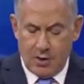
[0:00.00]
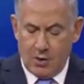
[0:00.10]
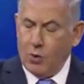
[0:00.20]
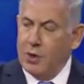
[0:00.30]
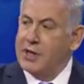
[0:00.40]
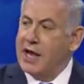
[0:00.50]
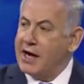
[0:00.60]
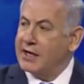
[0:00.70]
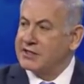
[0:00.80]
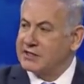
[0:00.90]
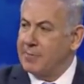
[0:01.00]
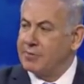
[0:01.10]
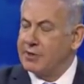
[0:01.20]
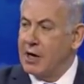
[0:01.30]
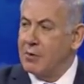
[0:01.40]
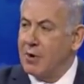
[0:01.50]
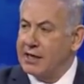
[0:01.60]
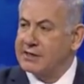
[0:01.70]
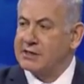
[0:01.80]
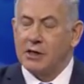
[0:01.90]
will not accept
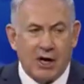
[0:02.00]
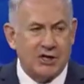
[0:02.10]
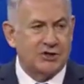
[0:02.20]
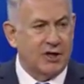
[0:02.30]
Iran's aggression